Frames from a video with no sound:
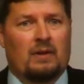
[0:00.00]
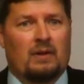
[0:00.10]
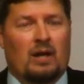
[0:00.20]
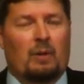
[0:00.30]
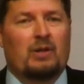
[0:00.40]

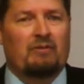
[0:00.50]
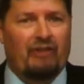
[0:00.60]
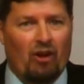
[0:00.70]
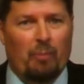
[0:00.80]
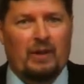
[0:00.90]
Talk about
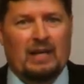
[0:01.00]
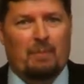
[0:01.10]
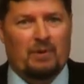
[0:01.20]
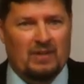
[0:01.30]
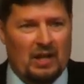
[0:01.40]
developing that
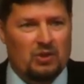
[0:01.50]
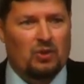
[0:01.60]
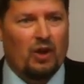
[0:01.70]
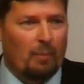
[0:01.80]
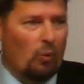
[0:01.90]
potential,
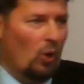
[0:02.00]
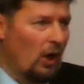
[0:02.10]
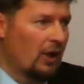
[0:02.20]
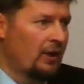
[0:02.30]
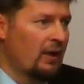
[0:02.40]
number
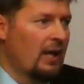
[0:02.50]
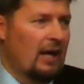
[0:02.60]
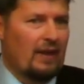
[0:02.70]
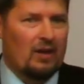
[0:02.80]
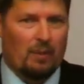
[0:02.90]
one,
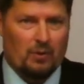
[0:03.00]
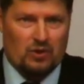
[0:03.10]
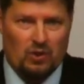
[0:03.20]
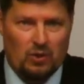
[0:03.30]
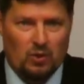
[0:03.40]
and then number
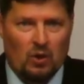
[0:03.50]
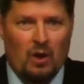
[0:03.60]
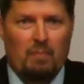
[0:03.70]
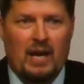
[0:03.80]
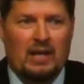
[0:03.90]
two,
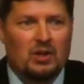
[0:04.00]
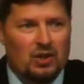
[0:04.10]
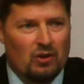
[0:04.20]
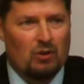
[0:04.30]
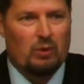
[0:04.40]
making
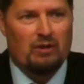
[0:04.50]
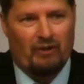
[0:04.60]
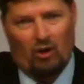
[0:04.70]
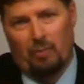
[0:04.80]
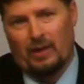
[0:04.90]
sure that we
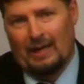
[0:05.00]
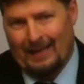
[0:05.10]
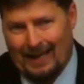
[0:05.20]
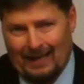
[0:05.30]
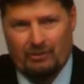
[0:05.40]
develop it in a
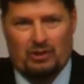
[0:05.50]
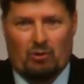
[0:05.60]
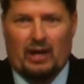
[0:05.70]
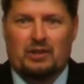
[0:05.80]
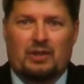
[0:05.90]
godly
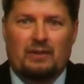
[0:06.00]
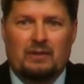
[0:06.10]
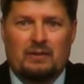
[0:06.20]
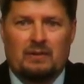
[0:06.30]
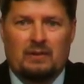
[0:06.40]
direction.
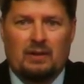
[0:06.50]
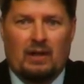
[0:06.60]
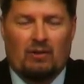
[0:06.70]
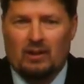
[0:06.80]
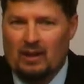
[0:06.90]

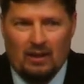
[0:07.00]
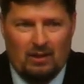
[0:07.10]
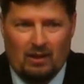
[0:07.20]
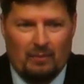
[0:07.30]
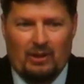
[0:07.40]
And look,
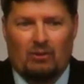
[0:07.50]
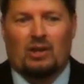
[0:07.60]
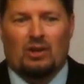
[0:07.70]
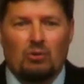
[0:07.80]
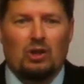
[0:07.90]
that, I mean,
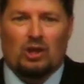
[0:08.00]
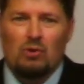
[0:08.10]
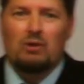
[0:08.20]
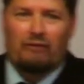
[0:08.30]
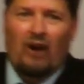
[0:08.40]
look, you,
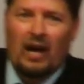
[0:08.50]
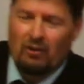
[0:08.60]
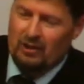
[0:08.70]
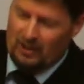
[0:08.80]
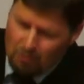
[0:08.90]
you define,
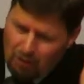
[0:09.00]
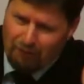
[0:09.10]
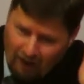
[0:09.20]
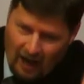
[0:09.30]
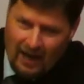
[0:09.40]
look, you
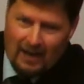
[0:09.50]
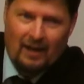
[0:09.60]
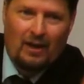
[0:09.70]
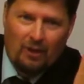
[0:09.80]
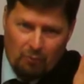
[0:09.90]

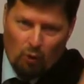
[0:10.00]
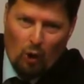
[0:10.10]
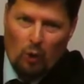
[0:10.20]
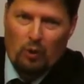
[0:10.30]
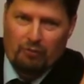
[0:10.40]
define the
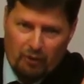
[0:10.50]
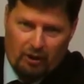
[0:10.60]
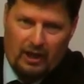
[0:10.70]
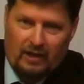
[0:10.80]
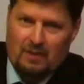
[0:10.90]
road for your
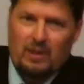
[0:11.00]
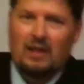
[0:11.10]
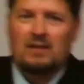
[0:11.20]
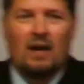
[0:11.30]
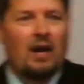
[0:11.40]
kids. I mean,
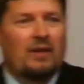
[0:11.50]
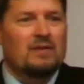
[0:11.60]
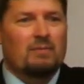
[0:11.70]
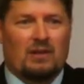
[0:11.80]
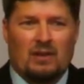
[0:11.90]
this,
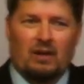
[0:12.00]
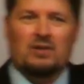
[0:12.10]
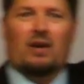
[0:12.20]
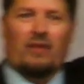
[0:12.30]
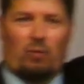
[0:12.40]
this, here's
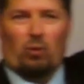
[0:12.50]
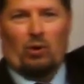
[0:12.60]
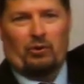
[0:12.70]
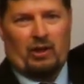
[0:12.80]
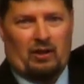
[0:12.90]
another
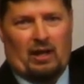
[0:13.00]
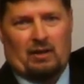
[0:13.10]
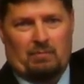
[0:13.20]
worldly thing.